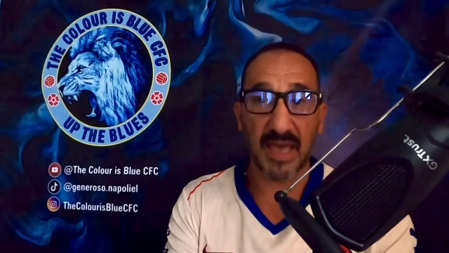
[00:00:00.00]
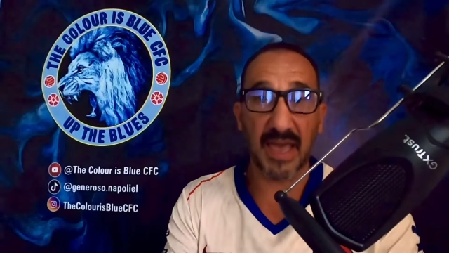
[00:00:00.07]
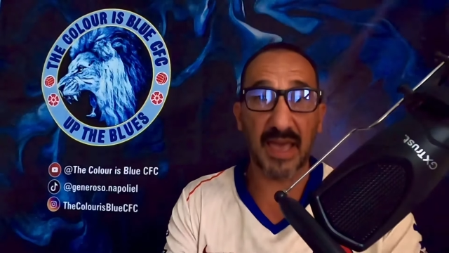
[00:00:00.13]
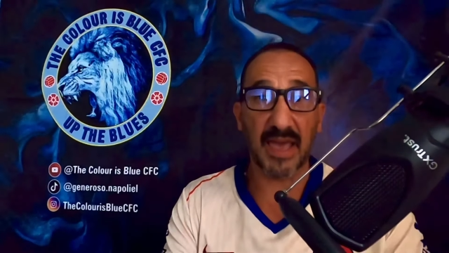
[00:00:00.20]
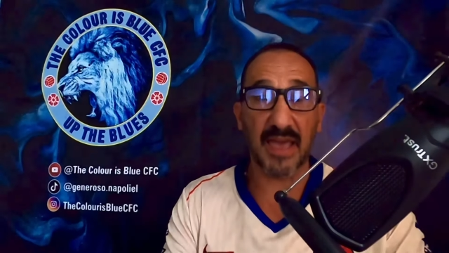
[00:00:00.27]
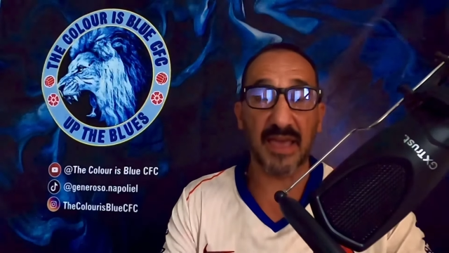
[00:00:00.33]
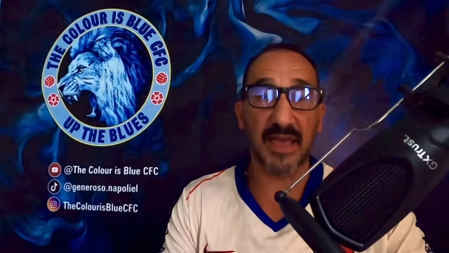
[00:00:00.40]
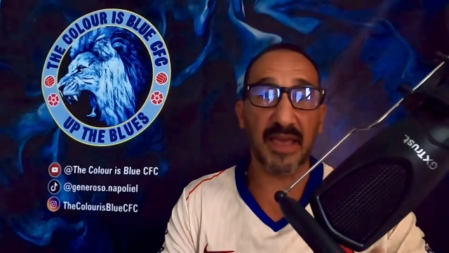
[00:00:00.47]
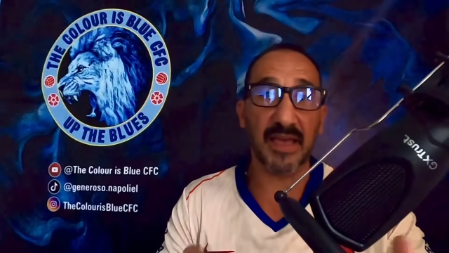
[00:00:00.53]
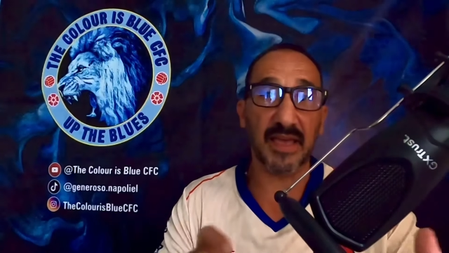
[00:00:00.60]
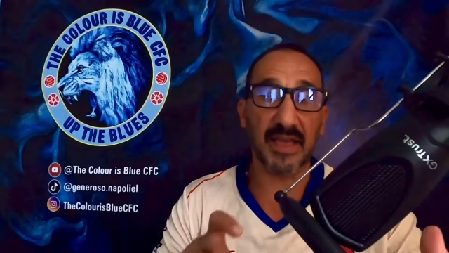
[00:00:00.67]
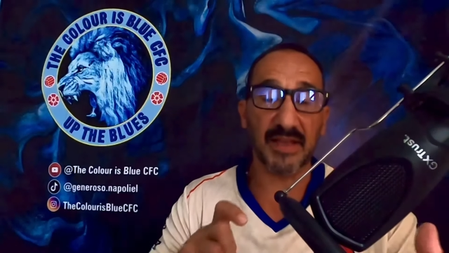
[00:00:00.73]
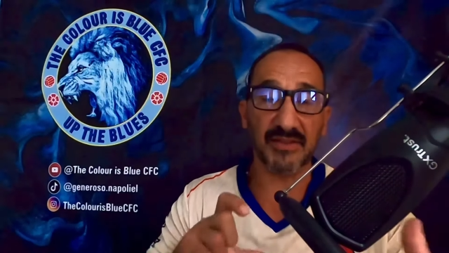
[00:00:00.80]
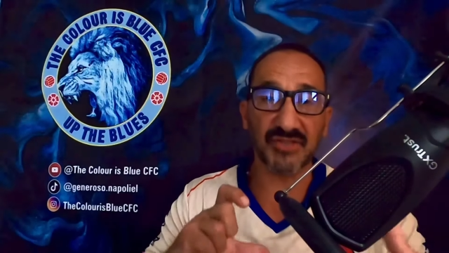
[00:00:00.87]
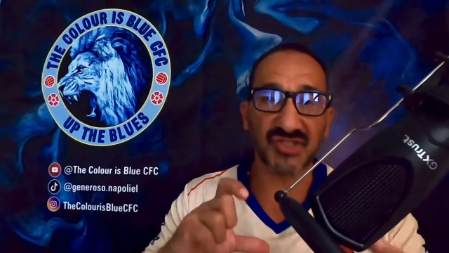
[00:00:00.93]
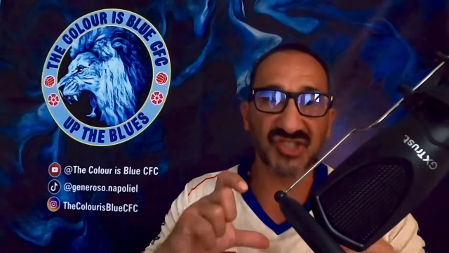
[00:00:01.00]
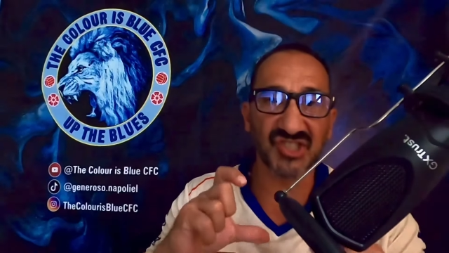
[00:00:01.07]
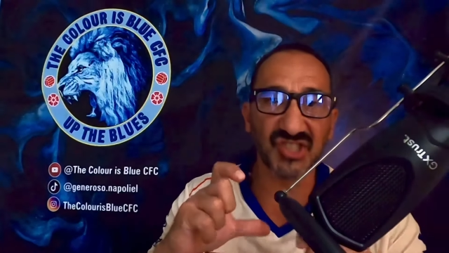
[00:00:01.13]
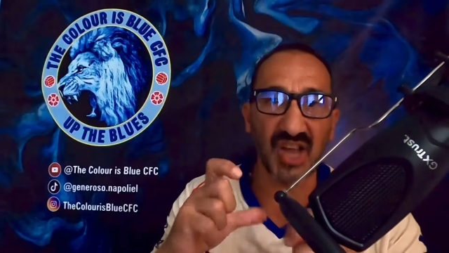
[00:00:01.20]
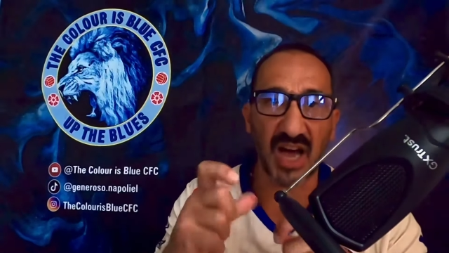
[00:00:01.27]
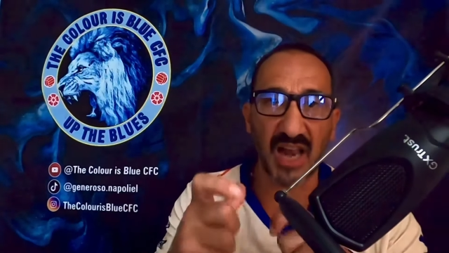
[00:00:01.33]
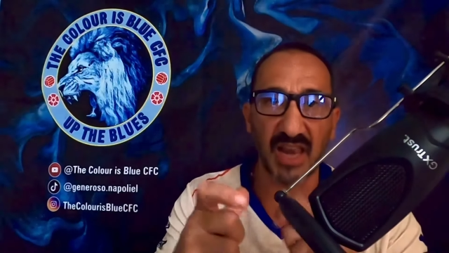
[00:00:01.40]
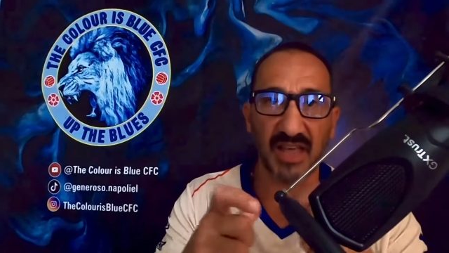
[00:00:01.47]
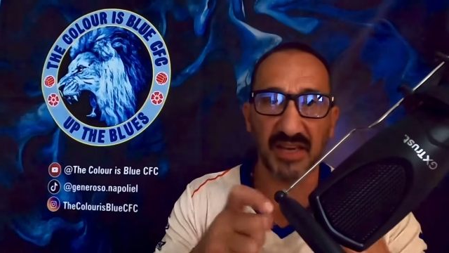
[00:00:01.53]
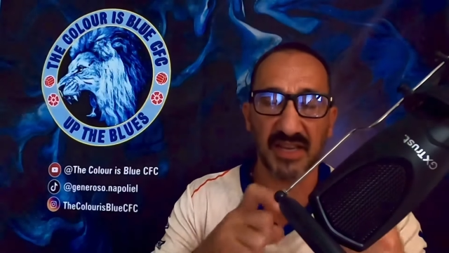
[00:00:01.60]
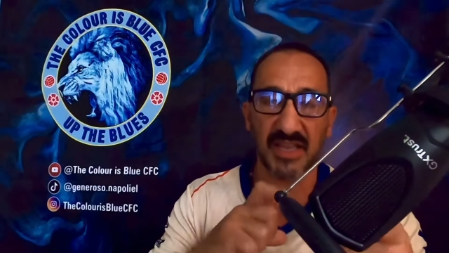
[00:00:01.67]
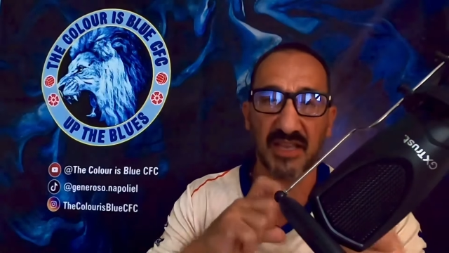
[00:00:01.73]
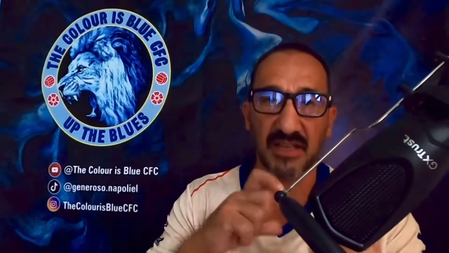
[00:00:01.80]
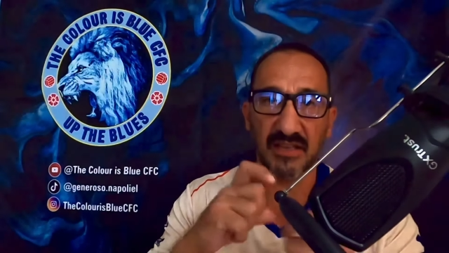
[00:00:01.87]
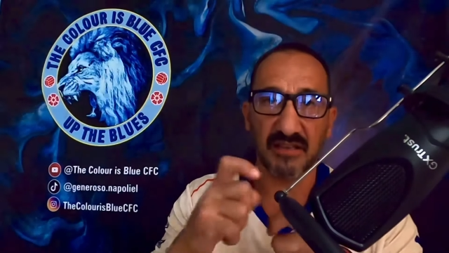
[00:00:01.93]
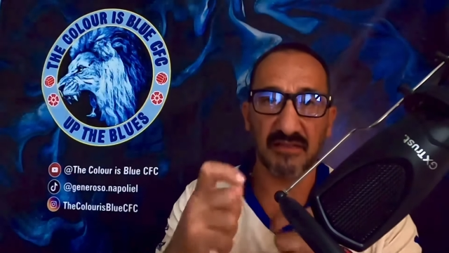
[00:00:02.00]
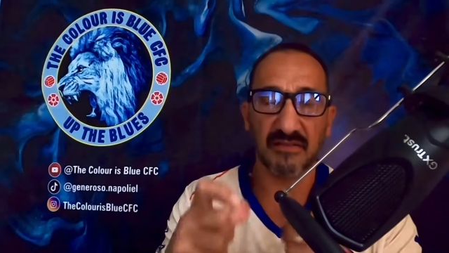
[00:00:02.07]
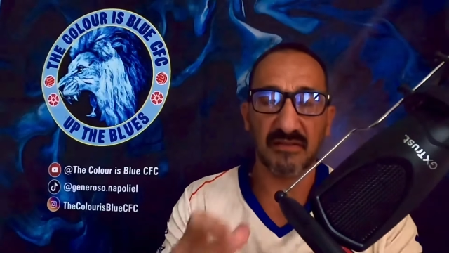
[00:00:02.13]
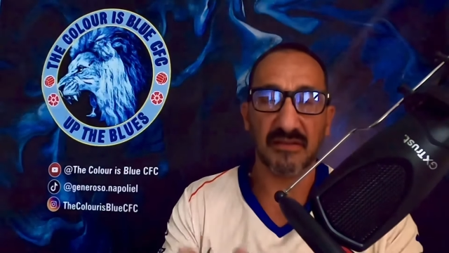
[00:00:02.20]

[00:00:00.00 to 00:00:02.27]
a salary